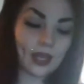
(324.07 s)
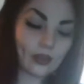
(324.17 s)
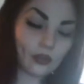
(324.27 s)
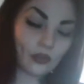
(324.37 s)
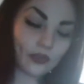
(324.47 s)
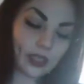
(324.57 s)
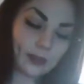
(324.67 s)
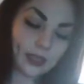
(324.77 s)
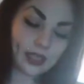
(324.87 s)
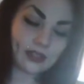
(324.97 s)
I don't know if
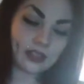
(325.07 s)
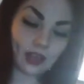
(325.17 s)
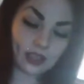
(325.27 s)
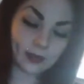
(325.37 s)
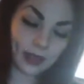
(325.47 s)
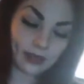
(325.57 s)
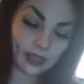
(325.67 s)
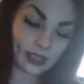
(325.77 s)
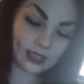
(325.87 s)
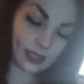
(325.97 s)
anybody else talked about
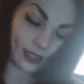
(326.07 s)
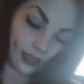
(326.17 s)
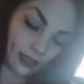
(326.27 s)
this,